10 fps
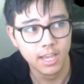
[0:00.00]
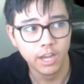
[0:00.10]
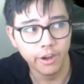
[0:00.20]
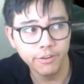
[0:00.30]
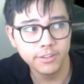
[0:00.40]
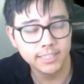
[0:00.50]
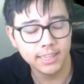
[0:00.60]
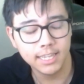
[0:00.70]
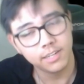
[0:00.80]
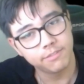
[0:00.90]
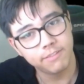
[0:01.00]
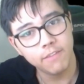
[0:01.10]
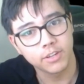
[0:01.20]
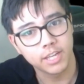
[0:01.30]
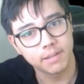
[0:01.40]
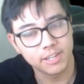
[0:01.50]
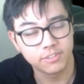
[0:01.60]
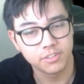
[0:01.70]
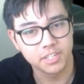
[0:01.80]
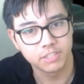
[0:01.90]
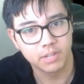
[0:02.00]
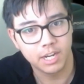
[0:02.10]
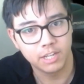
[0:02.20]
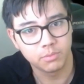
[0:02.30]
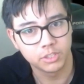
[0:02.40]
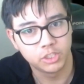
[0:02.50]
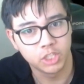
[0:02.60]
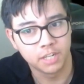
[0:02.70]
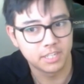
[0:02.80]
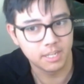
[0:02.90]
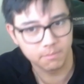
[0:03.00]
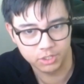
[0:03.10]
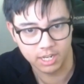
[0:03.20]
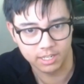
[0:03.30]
Always literally the favorite coming into this race was Jonathan Nemechek.